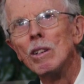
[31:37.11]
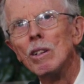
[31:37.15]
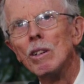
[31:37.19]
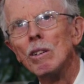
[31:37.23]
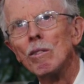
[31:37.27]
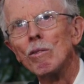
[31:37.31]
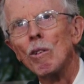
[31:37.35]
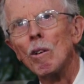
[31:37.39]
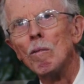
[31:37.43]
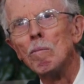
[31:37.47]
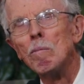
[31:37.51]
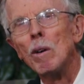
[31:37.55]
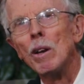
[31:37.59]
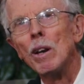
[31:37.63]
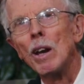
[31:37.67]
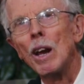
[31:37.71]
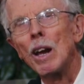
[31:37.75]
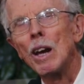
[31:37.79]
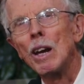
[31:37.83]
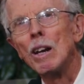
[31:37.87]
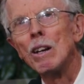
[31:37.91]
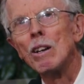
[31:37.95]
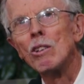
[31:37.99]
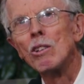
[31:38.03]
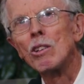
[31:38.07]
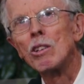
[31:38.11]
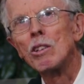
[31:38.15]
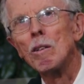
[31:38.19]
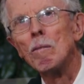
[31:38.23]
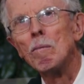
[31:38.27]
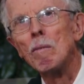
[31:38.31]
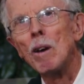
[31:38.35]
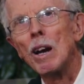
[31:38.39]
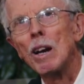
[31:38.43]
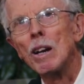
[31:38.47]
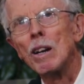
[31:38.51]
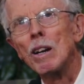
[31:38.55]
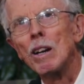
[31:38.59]
from bananas to
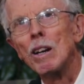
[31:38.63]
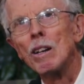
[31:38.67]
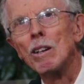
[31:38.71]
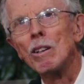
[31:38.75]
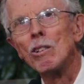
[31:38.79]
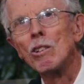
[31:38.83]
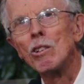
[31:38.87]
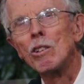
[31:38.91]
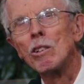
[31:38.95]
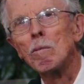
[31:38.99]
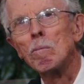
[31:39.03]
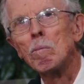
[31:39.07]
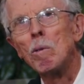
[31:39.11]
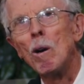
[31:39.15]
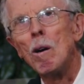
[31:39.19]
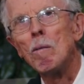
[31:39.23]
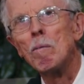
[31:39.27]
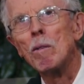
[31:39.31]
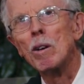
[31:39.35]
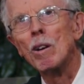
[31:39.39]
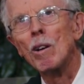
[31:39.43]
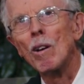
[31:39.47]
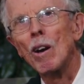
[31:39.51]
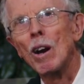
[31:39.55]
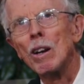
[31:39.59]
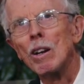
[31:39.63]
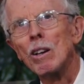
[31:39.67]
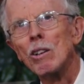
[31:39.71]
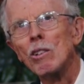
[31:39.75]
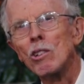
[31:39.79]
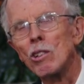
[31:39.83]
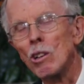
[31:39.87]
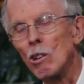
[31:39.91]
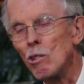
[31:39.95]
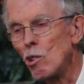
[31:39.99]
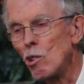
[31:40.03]
mangoes to pomegranates. So,